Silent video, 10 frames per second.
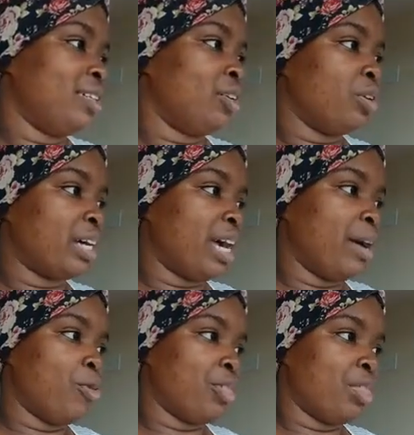look
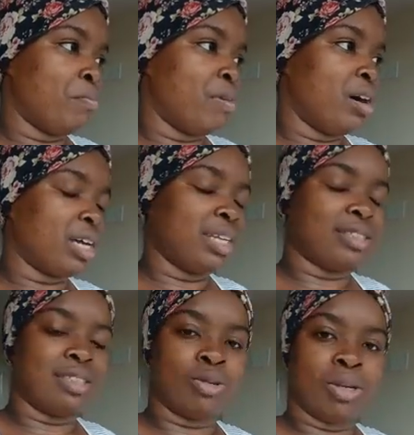at what the
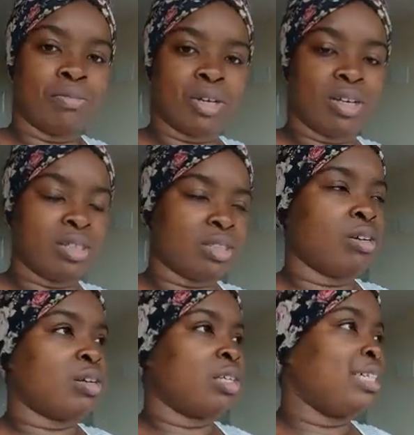market's doing, because
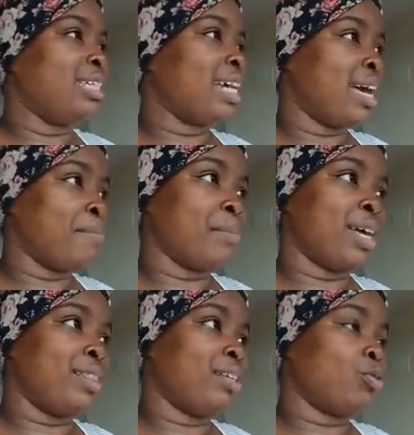God damn,
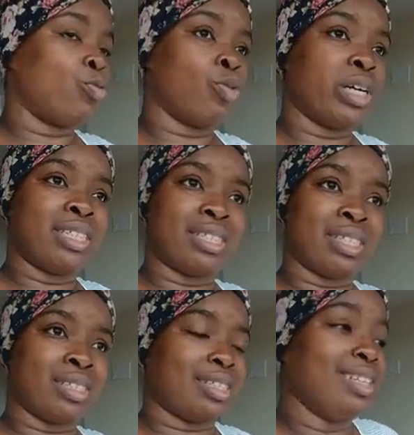man, this war has
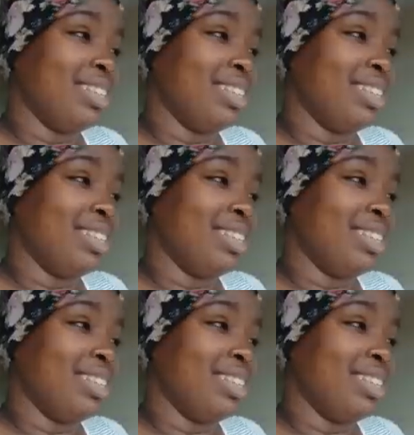just